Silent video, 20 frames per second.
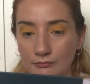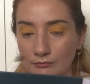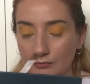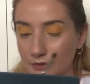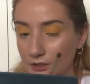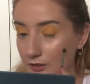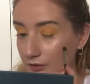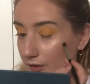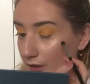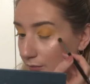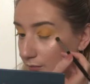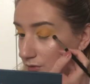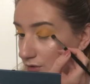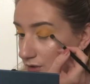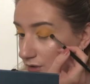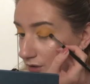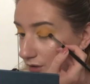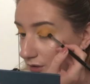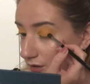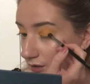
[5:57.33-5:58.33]
I think I'm
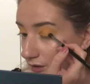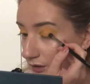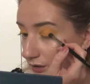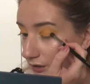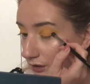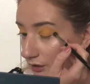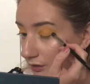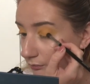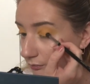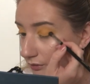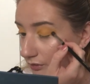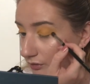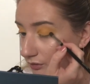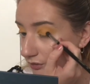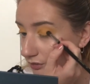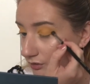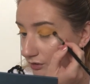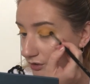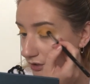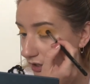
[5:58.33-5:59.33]
just going to like almost
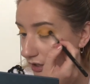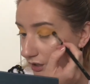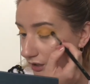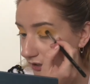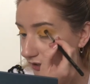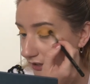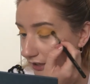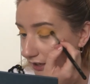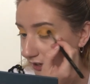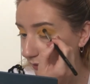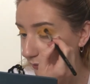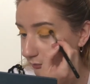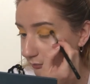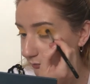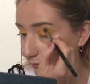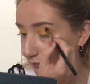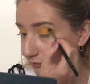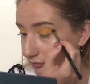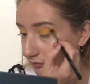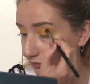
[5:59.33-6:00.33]
darken out
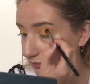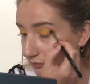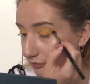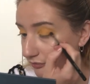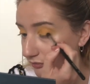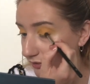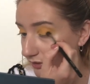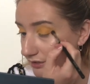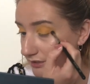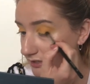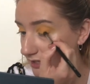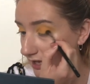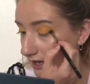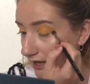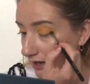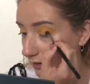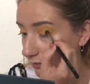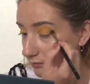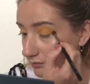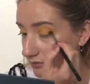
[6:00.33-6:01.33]
this
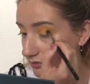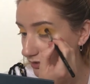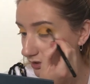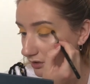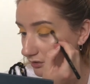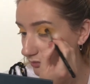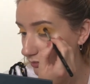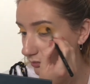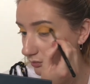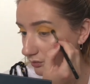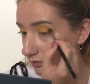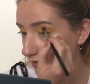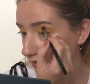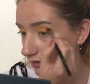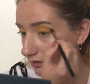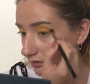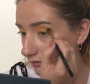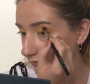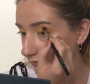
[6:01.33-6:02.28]
outside corner.